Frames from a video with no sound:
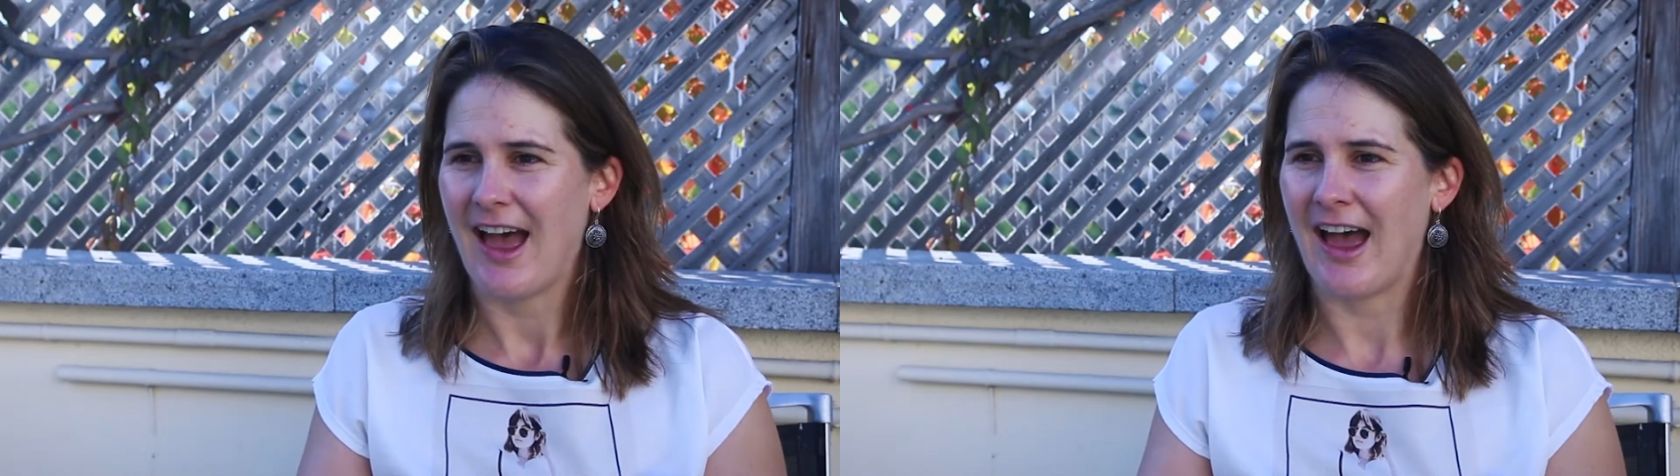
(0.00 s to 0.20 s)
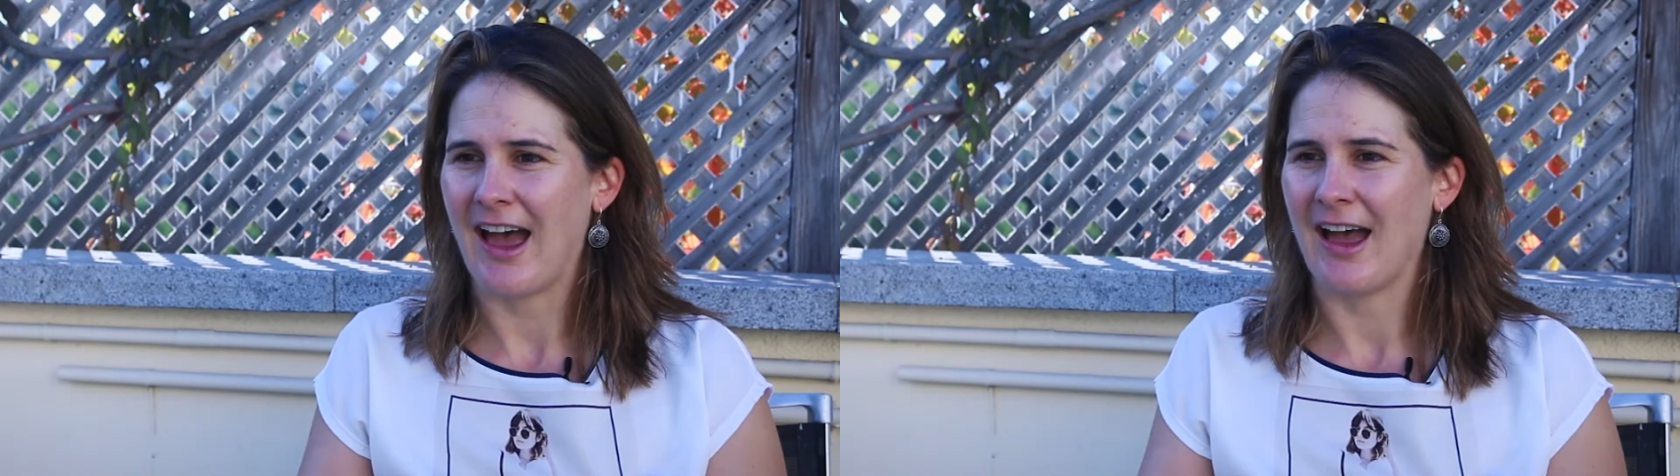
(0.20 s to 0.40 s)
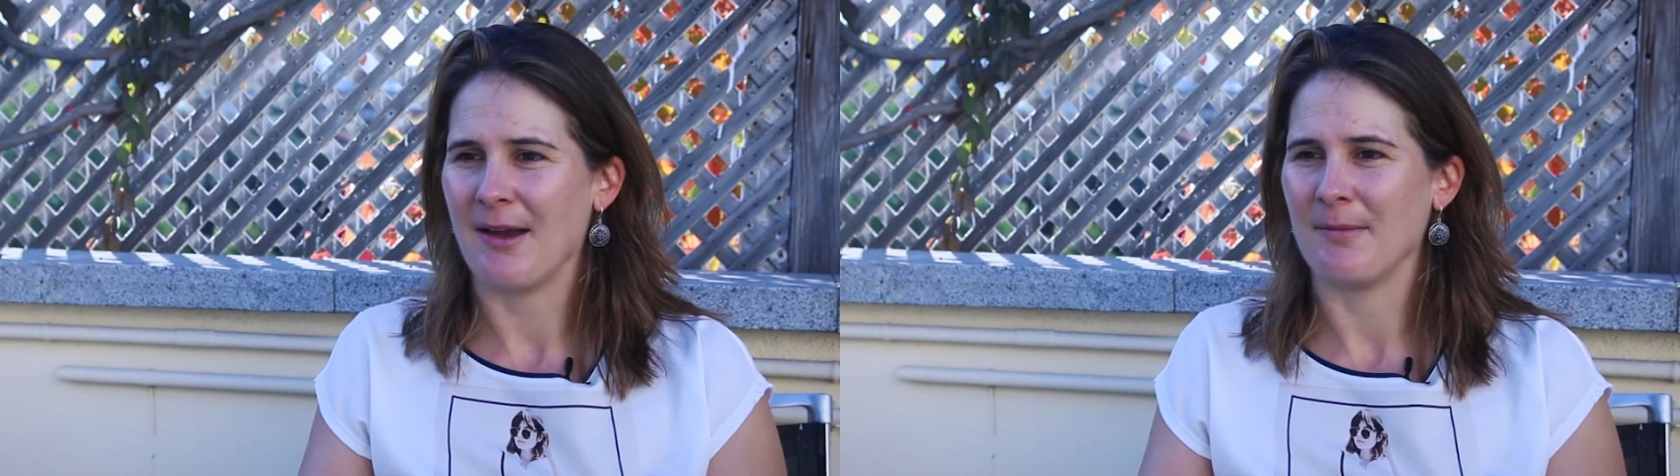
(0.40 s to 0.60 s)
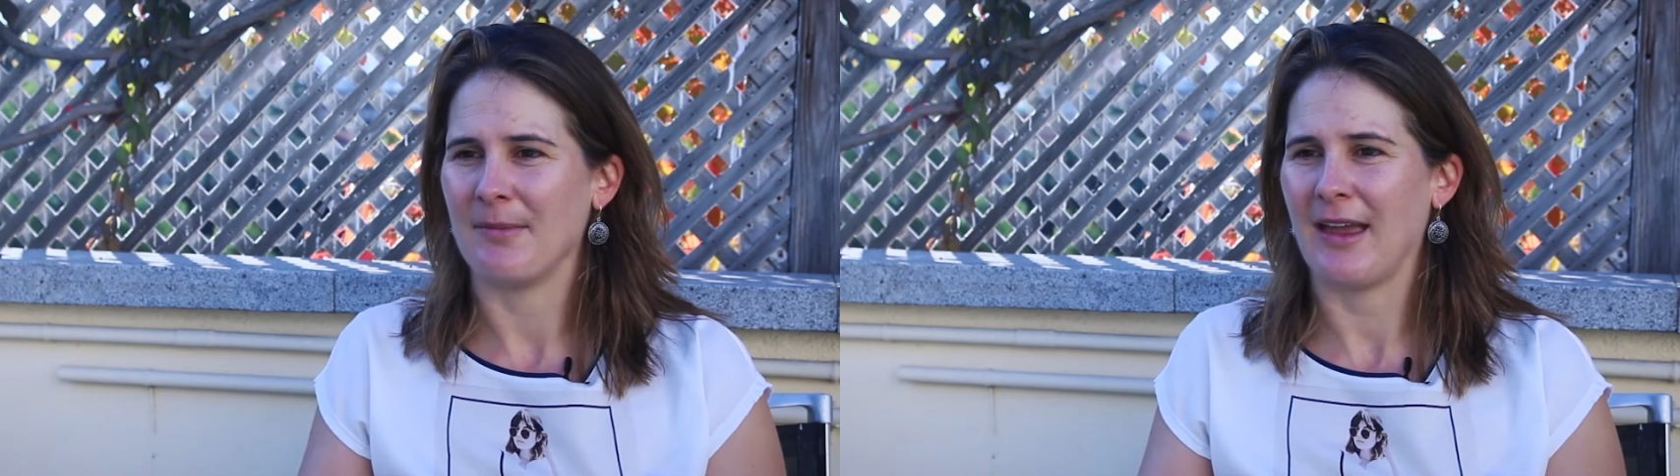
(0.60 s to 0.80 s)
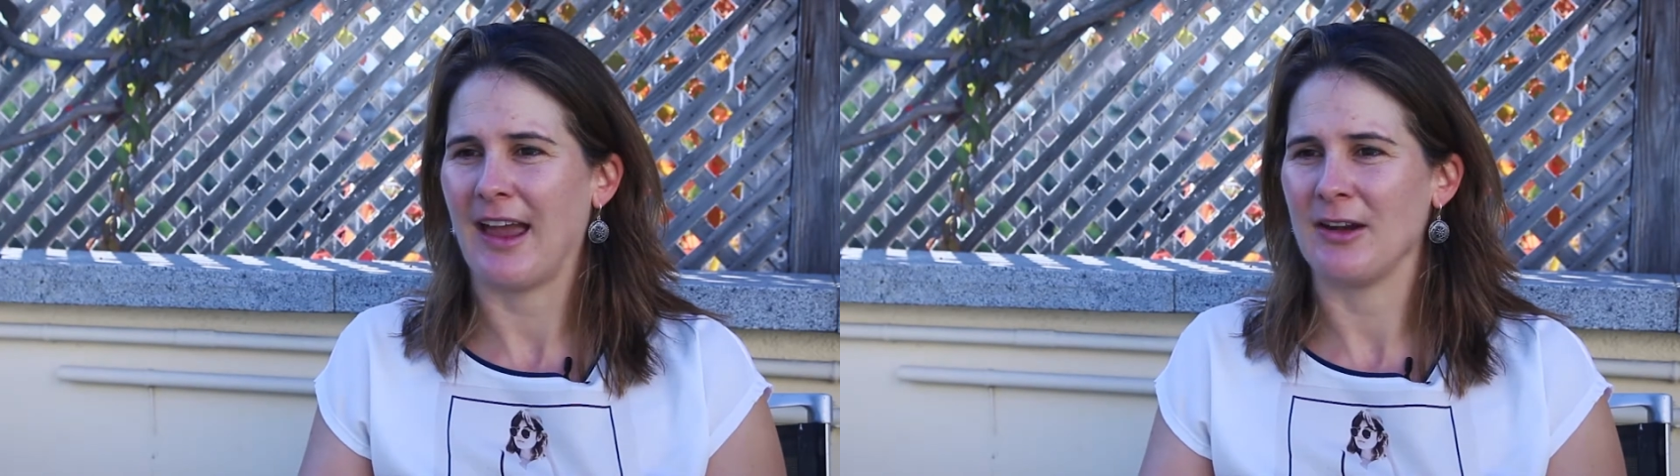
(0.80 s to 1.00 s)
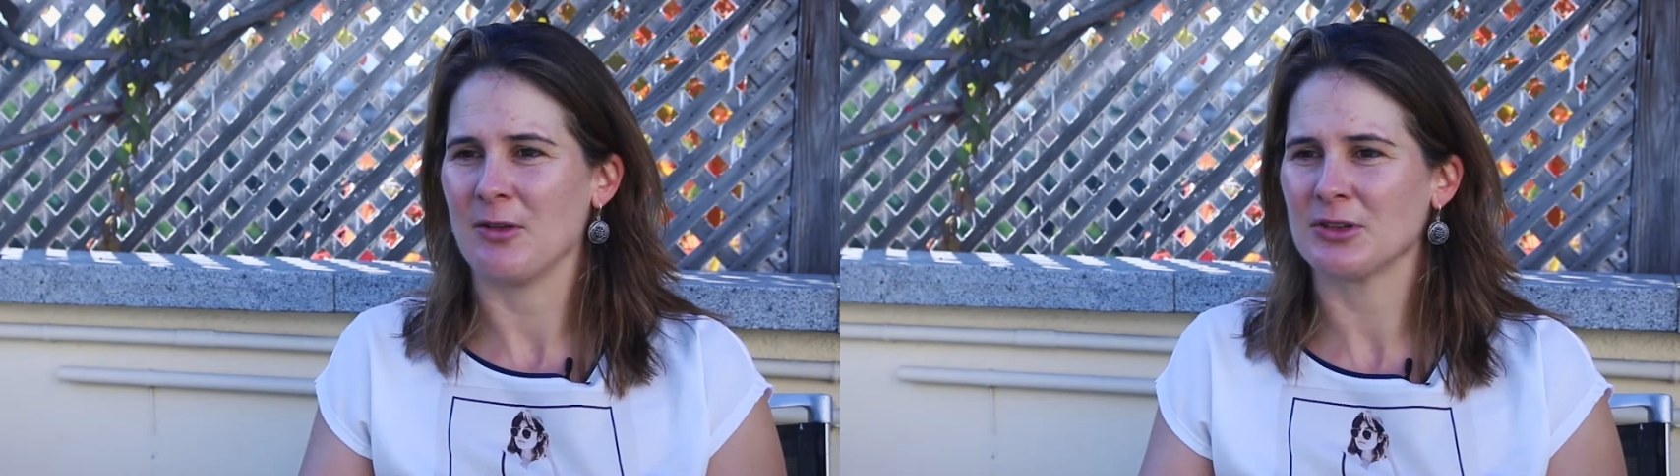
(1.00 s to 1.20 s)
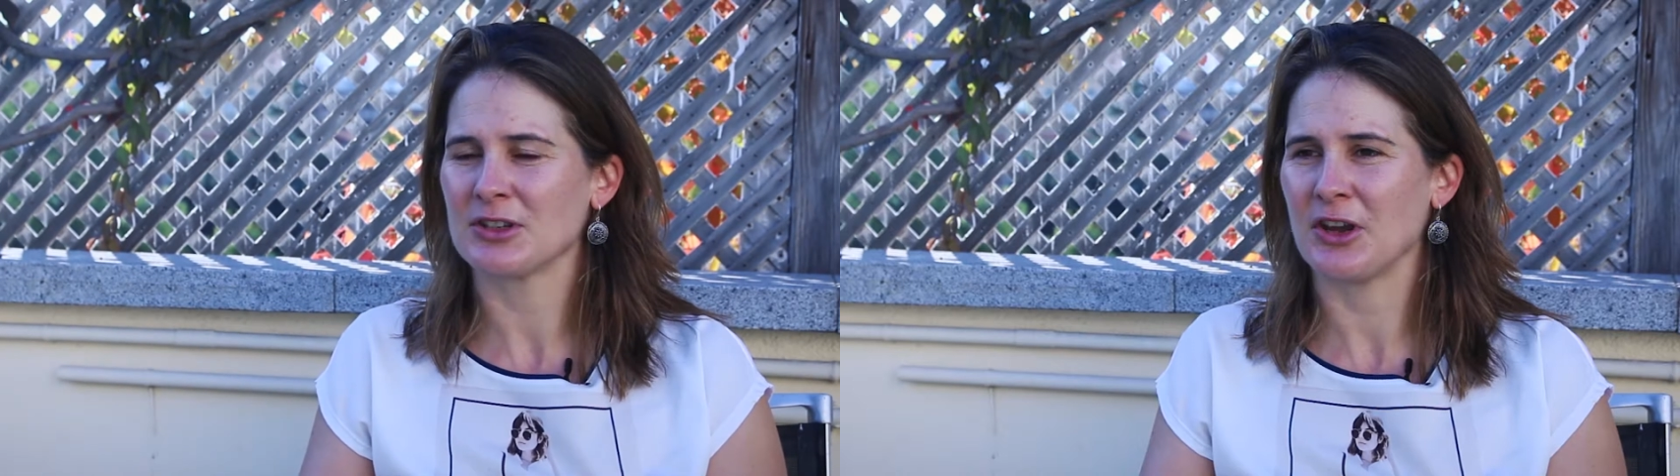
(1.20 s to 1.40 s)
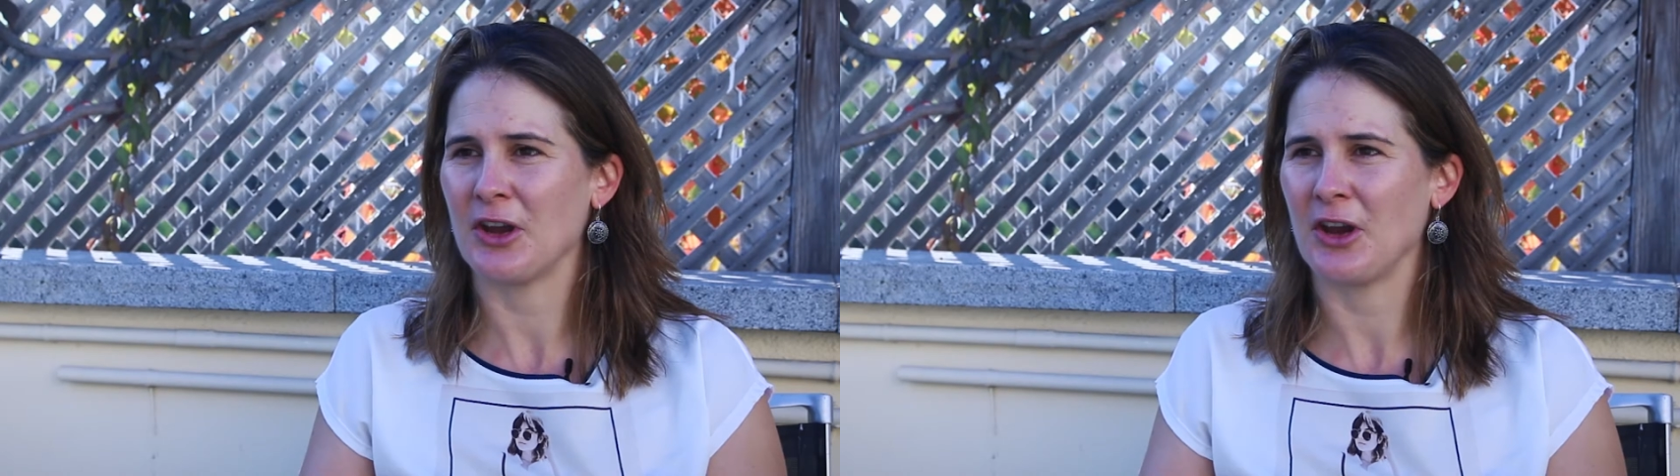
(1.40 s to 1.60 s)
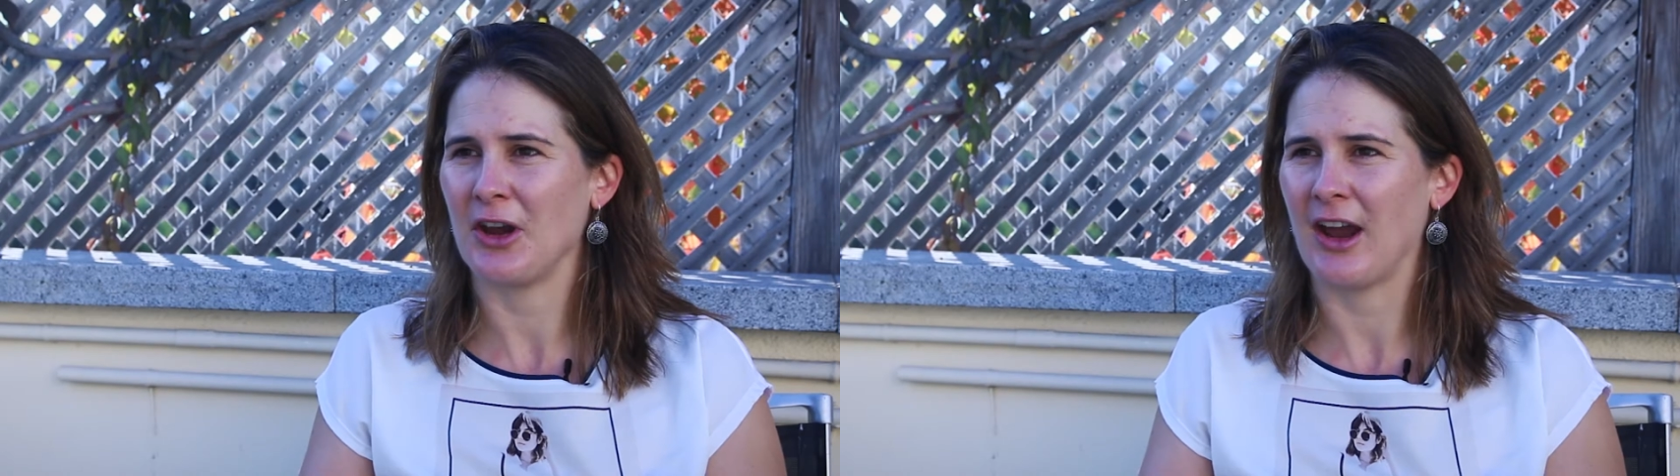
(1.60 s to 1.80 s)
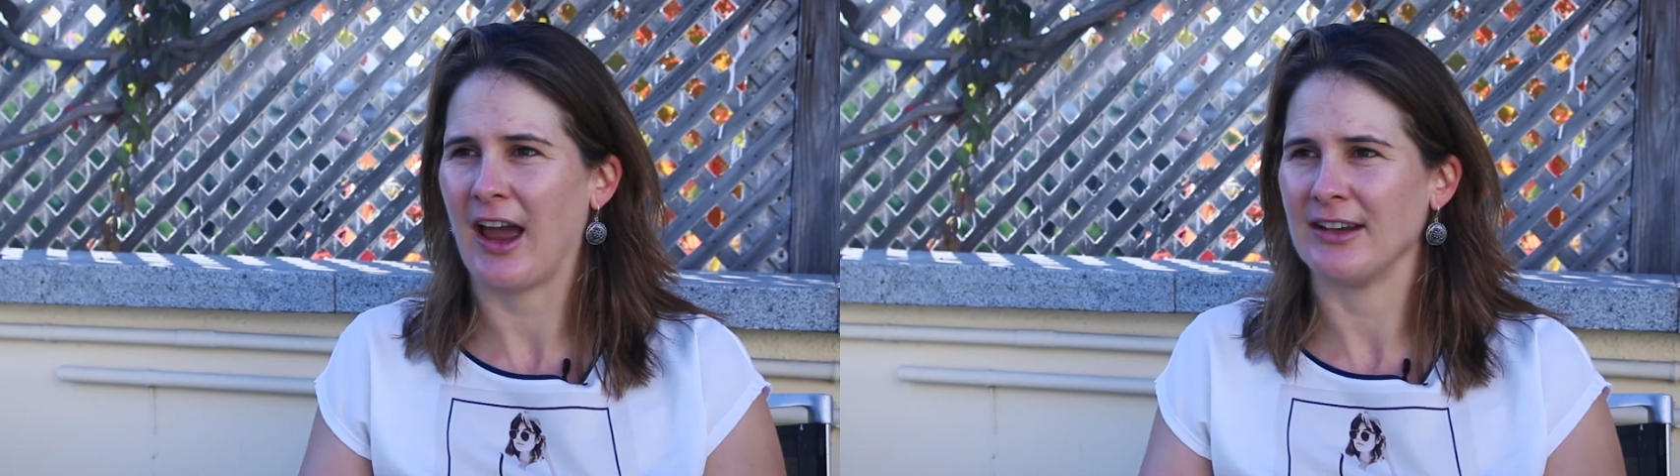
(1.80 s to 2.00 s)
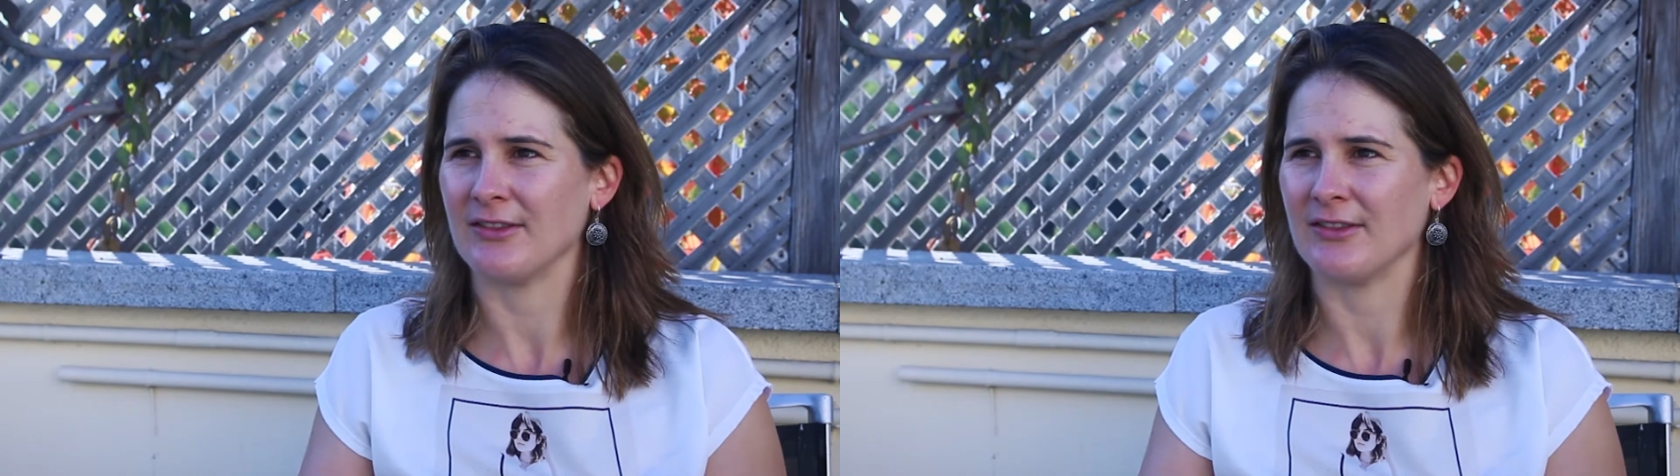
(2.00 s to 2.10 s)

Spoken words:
And also I